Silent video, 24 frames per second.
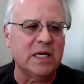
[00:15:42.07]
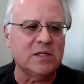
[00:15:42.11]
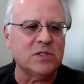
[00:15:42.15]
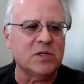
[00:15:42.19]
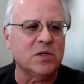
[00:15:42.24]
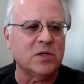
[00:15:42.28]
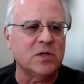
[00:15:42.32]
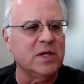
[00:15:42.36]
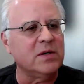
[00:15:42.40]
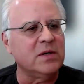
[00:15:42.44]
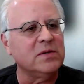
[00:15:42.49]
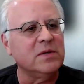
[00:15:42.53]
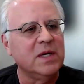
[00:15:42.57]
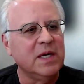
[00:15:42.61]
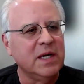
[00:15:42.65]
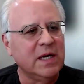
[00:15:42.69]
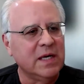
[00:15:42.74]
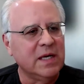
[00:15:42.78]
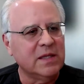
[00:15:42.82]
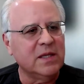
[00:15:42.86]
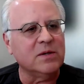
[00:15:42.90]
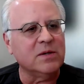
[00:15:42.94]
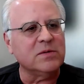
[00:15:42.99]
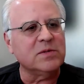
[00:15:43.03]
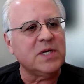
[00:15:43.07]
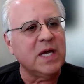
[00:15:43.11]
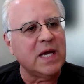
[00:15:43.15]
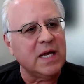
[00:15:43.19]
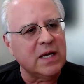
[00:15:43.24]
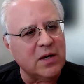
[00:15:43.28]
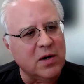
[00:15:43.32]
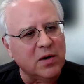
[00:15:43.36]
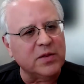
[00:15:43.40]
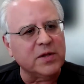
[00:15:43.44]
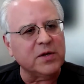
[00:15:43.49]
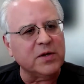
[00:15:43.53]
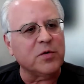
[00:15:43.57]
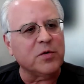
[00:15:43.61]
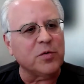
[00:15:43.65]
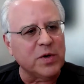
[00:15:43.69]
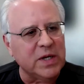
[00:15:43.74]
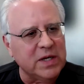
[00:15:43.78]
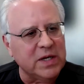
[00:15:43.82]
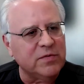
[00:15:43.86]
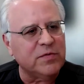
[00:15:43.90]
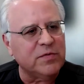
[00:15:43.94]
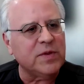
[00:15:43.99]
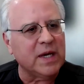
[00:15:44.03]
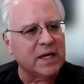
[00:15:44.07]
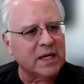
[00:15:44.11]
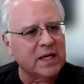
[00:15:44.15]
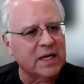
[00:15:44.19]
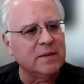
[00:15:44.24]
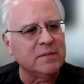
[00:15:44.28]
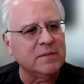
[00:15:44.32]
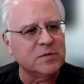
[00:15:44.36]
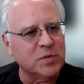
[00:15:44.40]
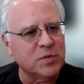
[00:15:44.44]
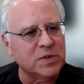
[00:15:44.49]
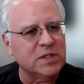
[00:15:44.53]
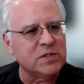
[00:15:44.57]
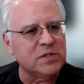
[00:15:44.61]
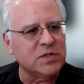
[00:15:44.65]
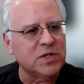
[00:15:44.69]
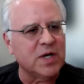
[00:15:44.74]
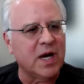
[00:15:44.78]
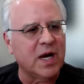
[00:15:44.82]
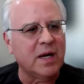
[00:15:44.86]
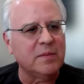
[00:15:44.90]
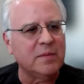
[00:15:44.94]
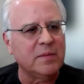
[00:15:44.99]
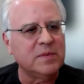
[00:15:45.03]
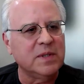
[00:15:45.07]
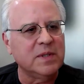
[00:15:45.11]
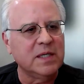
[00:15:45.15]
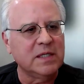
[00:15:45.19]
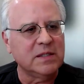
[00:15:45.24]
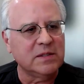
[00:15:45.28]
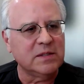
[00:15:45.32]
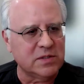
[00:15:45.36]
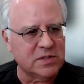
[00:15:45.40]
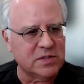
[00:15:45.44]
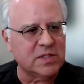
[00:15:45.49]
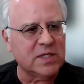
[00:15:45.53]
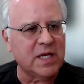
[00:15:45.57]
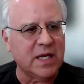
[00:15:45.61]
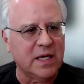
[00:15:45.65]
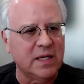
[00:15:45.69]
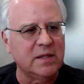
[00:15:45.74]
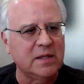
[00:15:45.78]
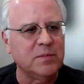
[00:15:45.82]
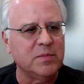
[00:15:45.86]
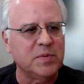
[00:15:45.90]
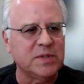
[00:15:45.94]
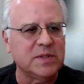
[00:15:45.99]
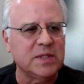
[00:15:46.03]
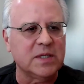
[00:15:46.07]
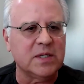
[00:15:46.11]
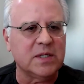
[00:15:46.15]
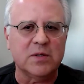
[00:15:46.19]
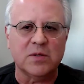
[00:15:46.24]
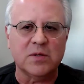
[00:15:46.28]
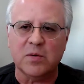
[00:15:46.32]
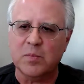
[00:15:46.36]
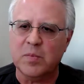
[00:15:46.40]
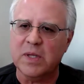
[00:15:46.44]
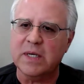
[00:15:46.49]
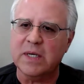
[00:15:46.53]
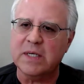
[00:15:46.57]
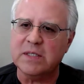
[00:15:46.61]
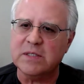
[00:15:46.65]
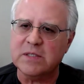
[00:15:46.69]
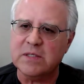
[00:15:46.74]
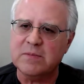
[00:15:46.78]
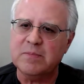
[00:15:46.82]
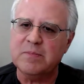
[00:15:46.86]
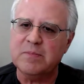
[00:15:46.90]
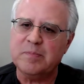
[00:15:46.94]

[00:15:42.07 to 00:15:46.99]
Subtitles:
So they'll take all the grief that comes with the job to stay in a particular place.